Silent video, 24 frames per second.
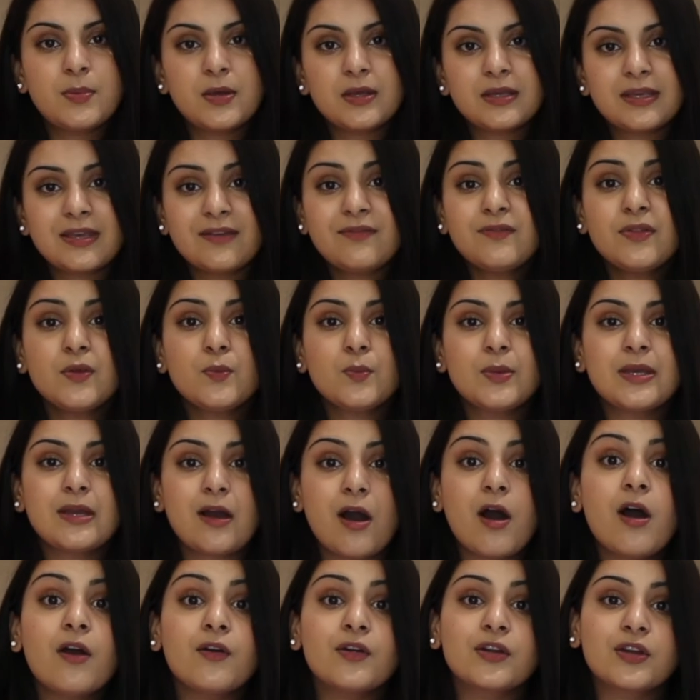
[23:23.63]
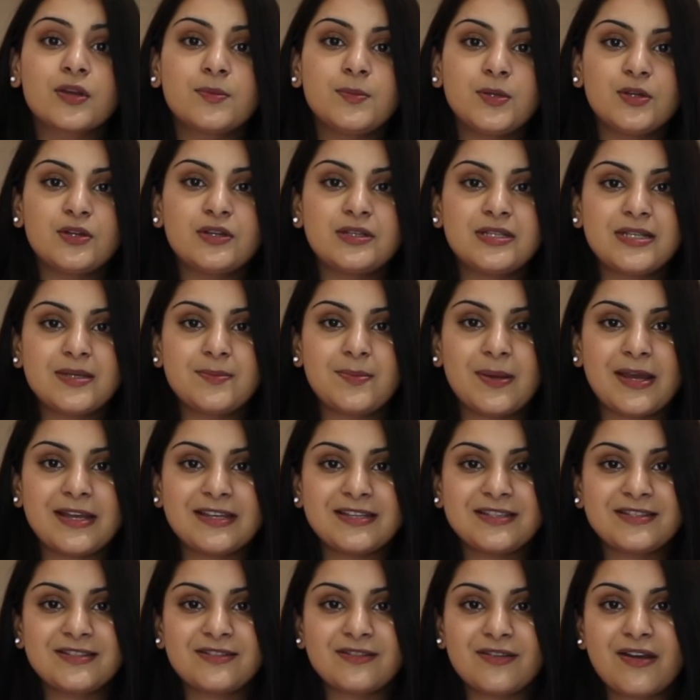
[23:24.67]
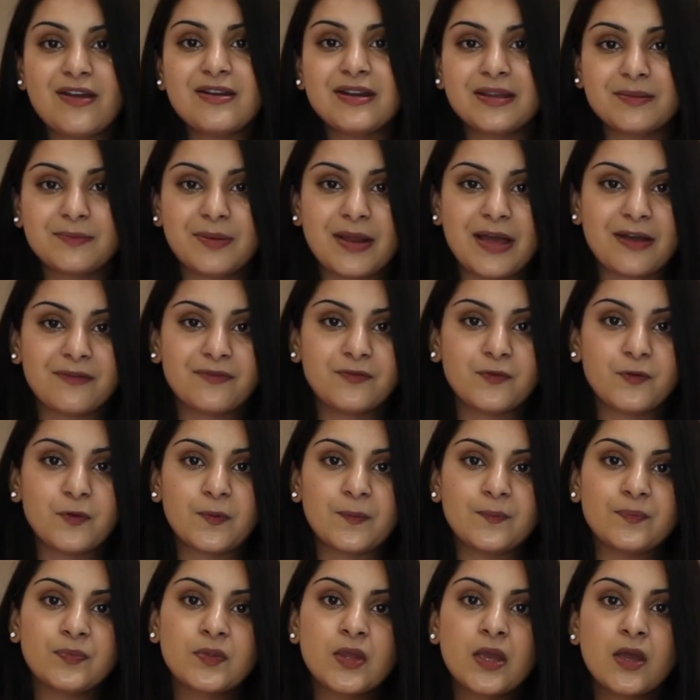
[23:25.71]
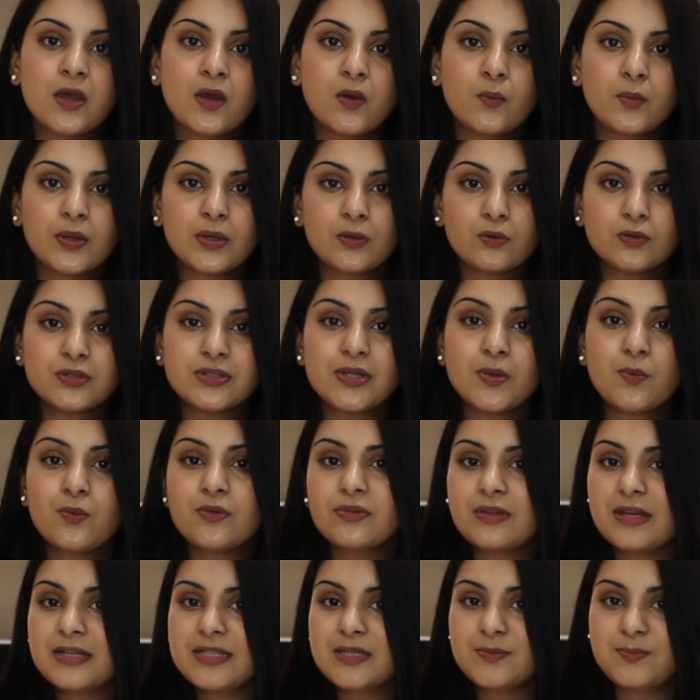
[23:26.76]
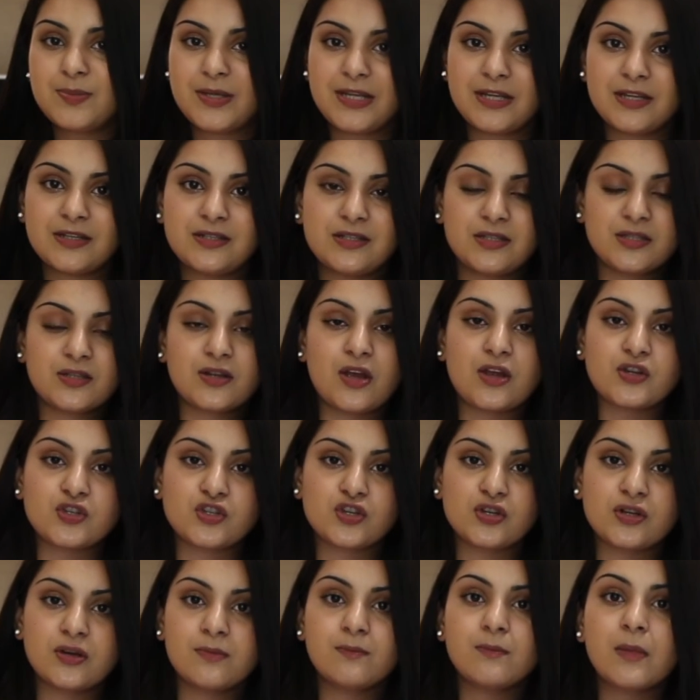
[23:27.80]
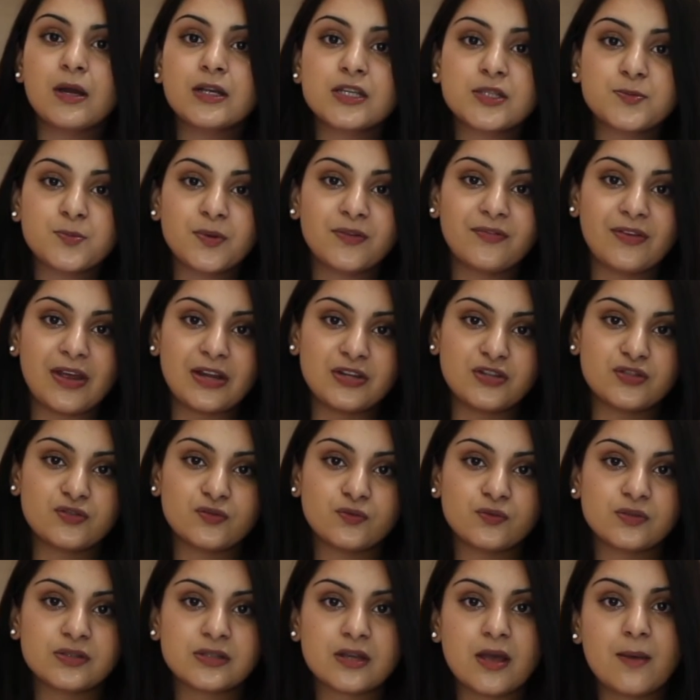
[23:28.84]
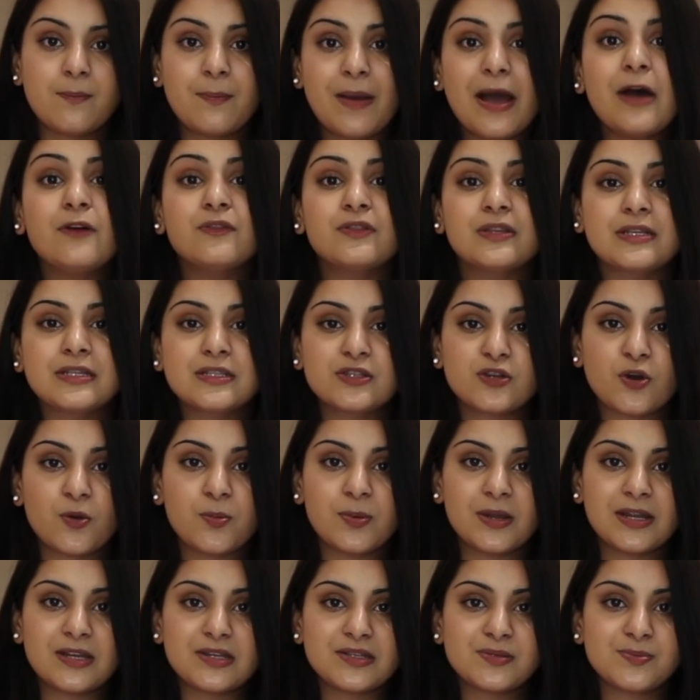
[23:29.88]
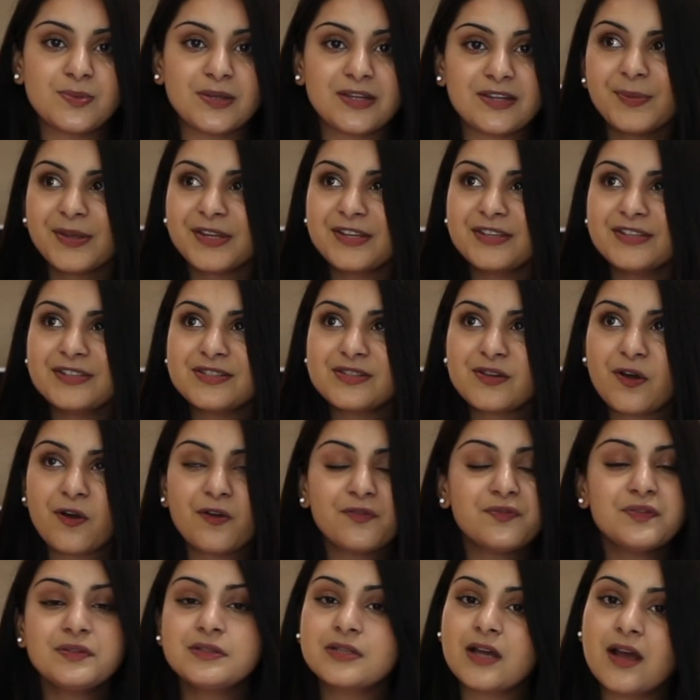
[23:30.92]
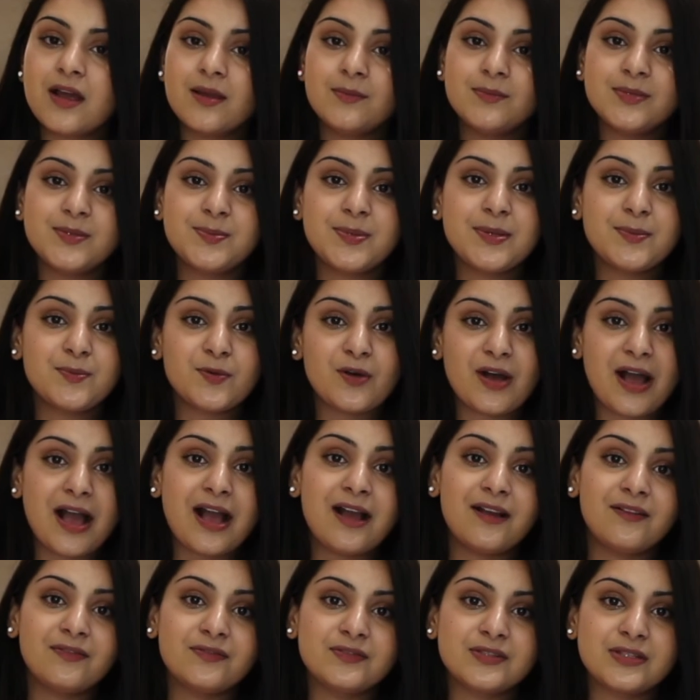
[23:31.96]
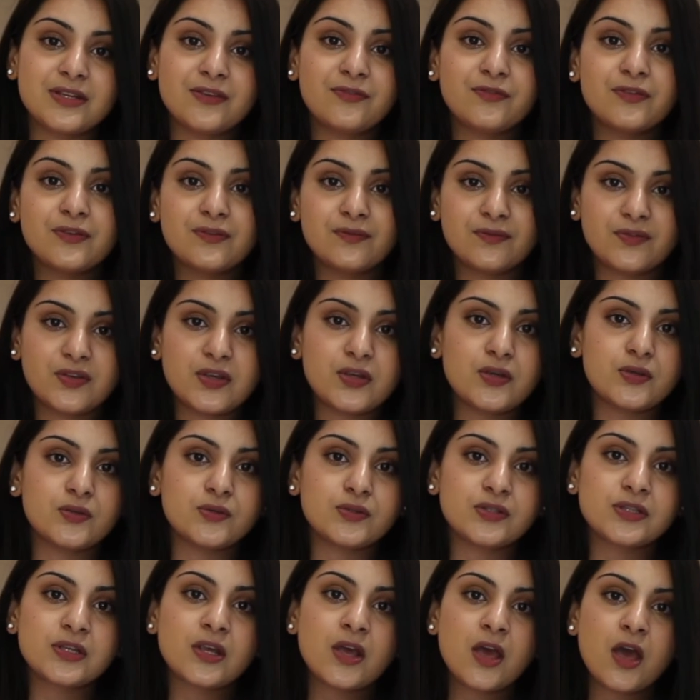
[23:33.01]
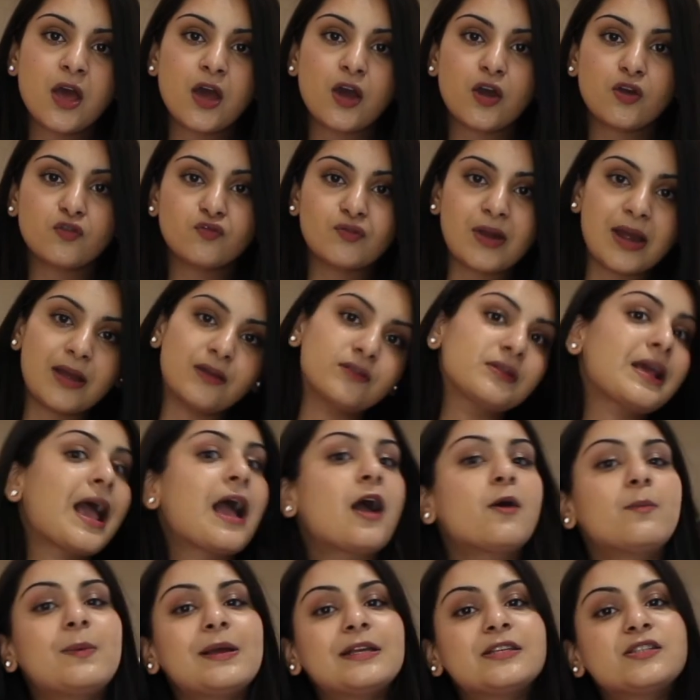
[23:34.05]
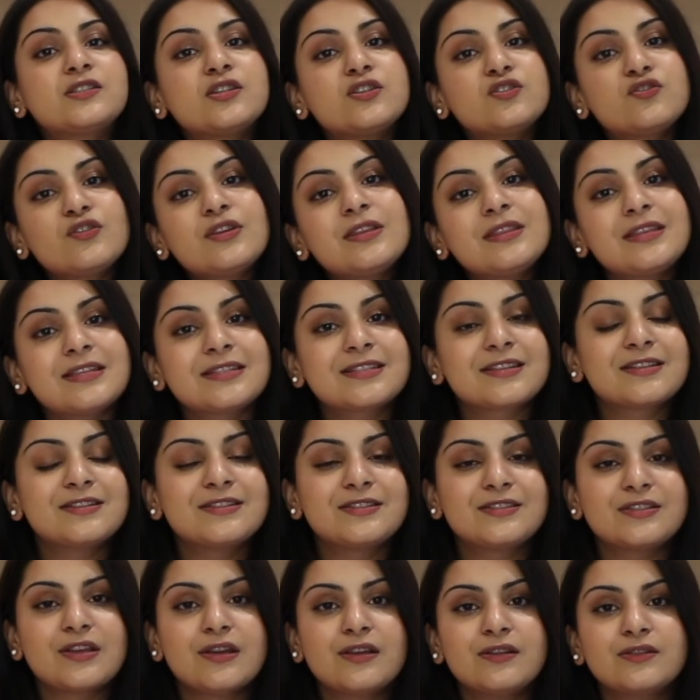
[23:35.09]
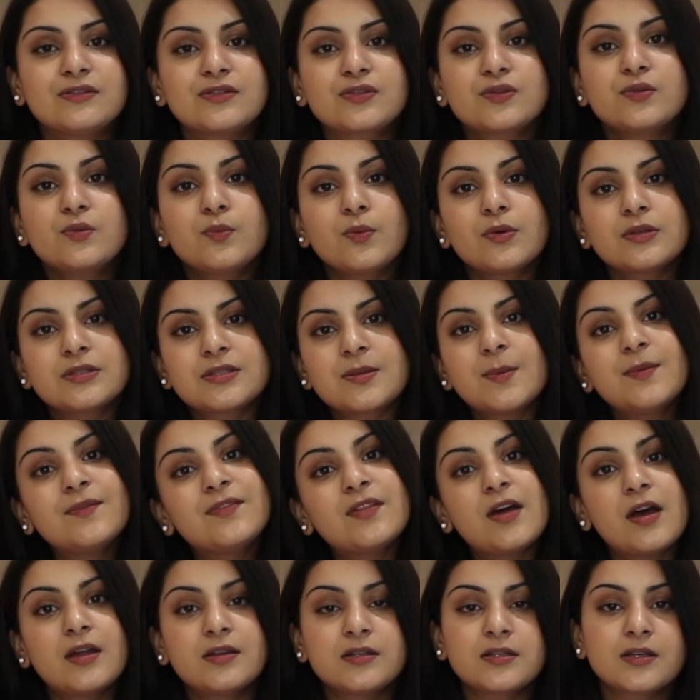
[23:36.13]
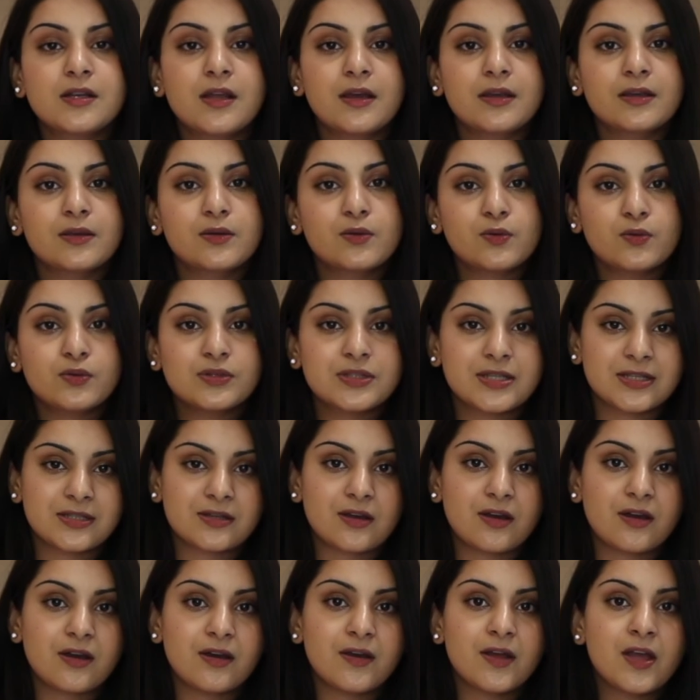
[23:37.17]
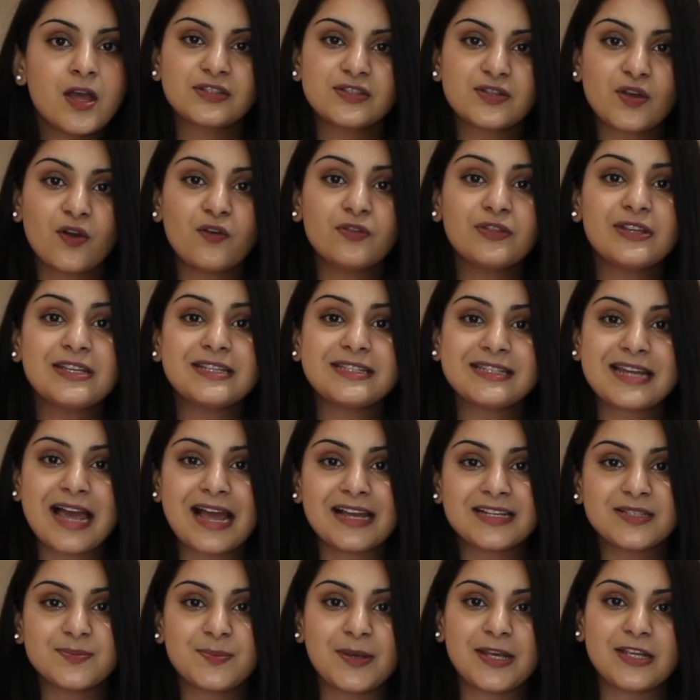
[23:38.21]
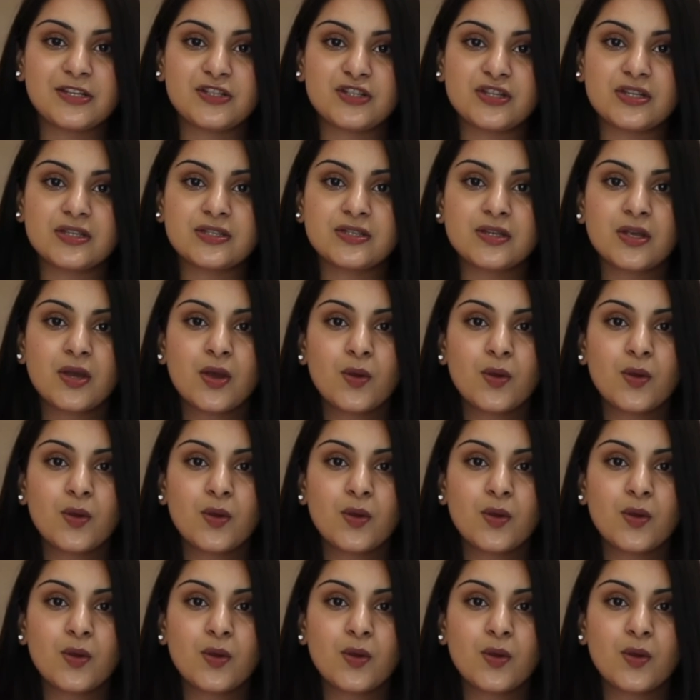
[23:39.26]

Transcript: But given that we are a community-based learning platform, We also want there to be a discussion amongst professionals about these topics because oftentimes people have different views around how best to treat these concerns or what some of the underlying causes are. So on these tags pages,